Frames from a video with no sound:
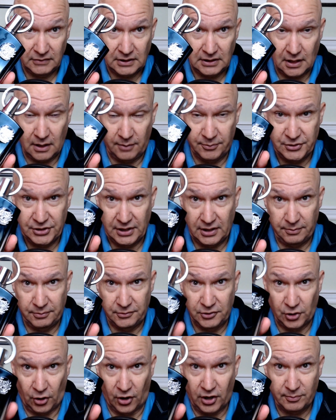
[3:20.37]
Comes in a
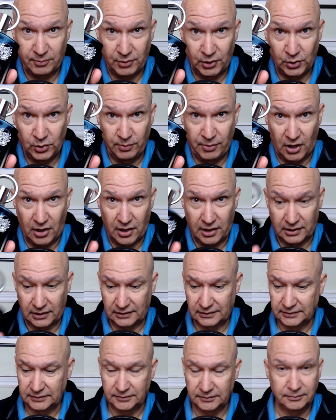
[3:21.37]
dark blue
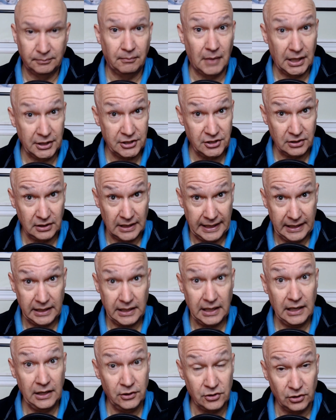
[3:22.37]
bottle, much
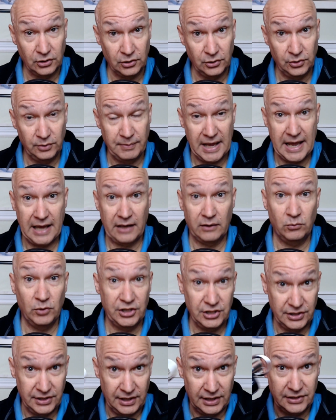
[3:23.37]
like Interlude Man,
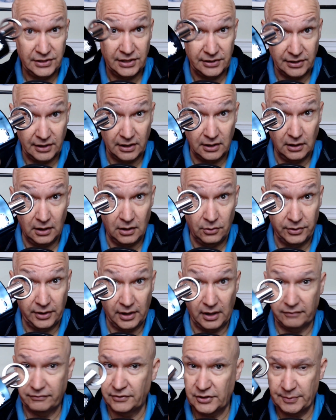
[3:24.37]
which this is a clone
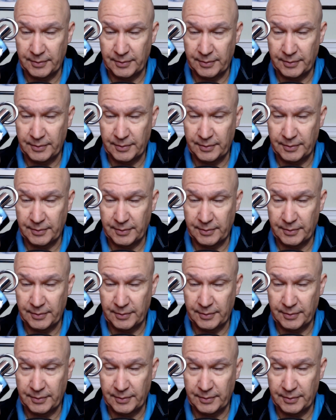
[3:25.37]
of.